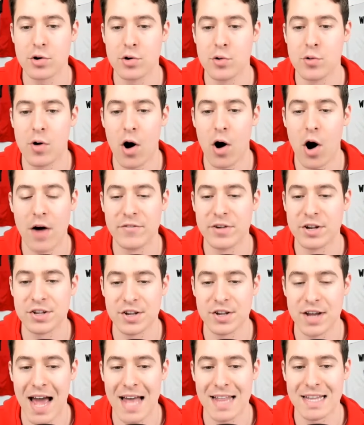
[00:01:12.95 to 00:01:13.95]
who
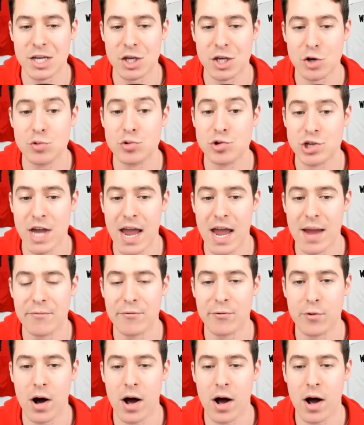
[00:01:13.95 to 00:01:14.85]
obviously had the huge game,